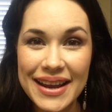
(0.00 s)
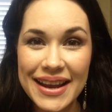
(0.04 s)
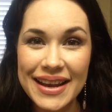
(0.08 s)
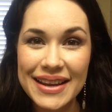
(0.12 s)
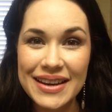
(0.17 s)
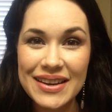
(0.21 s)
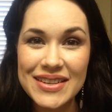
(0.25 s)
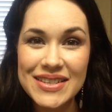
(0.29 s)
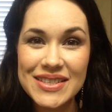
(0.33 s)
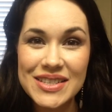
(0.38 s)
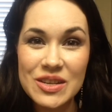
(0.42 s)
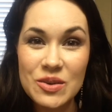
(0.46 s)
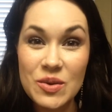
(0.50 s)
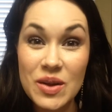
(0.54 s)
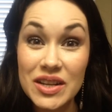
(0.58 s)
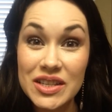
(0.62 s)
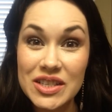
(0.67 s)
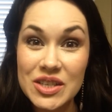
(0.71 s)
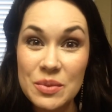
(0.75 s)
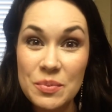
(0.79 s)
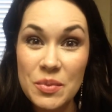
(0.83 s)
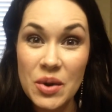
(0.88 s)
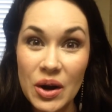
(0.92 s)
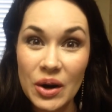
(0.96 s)
and I'll see you all
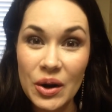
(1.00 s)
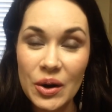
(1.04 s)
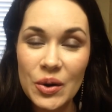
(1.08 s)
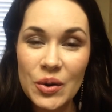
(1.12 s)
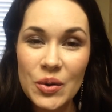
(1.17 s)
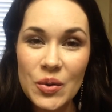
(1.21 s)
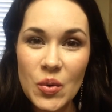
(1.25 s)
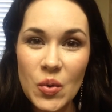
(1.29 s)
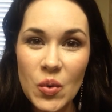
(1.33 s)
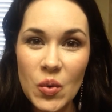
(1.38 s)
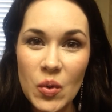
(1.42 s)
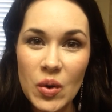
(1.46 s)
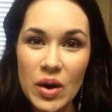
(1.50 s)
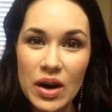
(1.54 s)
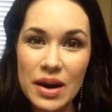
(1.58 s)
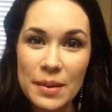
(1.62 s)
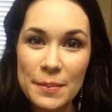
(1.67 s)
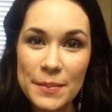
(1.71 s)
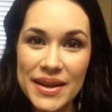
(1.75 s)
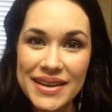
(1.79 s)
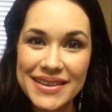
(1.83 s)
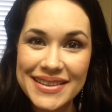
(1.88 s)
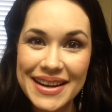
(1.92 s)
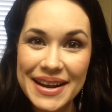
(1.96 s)
tomorrow
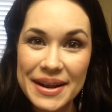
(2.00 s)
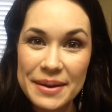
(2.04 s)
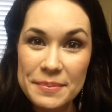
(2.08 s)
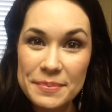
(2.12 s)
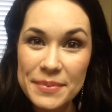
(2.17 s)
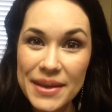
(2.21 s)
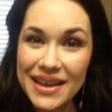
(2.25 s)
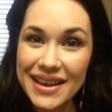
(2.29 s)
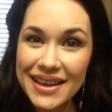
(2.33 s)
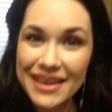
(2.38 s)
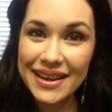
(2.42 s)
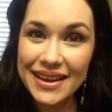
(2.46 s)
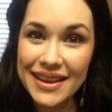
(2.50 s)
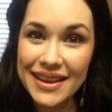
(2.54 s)
or Monday. Bye.